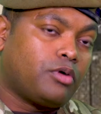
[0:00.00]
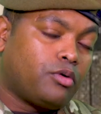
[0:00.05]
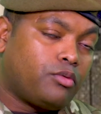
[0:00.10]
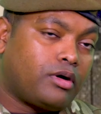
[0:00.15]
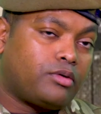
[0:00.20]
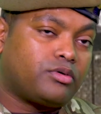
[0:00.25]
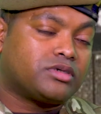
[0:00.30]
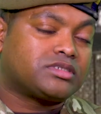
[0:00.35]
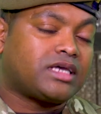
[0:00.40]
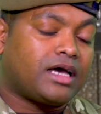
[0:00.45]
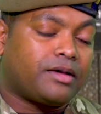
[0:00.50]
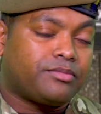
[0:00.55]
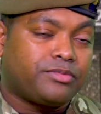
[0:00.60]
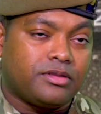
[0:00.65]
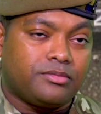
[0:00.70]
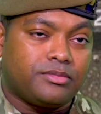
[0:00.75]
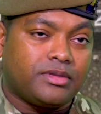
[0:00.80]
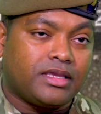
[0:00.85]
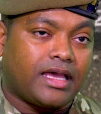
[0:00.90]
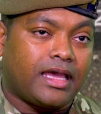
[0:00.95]
but what was
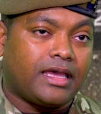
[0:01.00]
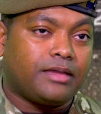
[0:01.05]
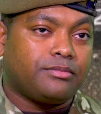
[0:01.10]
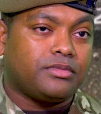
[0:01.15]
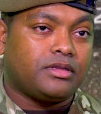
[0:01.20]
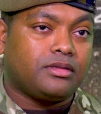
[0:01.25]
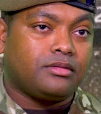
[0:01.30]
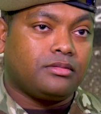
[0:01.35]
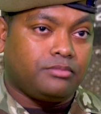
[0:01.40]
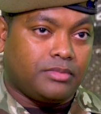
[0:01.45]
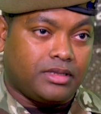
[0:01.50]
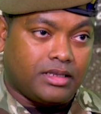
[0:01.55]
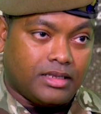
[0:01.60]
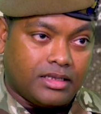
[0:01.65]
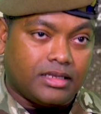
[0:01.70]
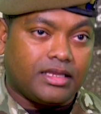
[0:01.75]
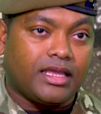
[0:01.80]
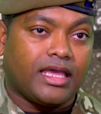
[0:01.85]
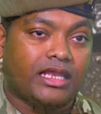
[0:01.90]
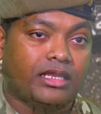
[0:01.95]
happening behind me,
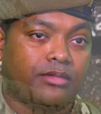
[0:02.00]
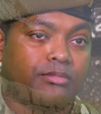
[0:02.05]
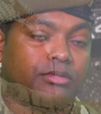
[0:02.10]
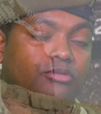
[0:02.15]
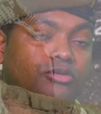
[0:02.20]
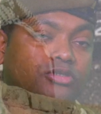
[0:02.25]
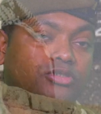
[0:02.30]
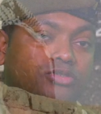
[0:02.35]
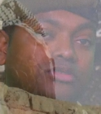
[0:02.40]
meaning the enemy